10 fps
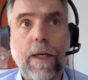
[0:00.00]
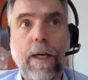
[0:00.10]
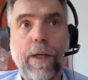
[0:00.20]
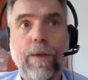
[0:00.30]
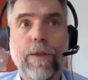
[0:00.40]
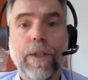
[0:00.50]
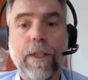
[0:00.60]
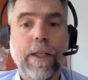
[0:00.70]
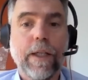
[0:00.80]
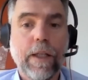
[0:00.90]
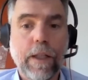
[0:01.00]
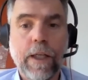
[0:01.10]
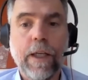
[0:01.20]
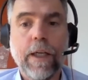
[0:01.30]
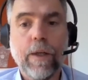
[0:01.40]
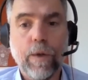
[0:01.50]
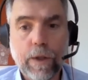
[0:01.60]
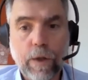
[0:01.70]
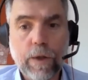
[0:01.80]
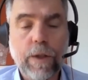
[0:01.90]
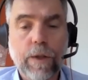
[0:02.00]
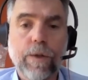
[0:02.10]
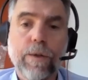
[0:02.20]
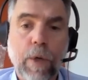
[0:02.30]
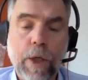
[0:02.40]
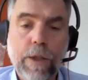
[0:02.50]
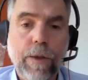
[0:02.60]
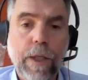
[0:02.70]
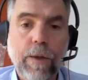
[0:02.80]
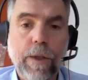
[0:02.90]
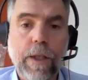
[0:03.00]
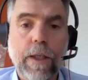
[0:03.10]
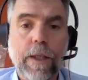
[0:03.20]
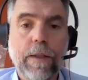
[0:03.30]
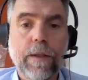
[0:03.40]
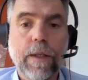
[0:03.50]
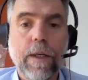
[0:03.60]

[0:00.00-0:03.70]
and you're seeing a clinic or a doctor who's monitoring your kidneys,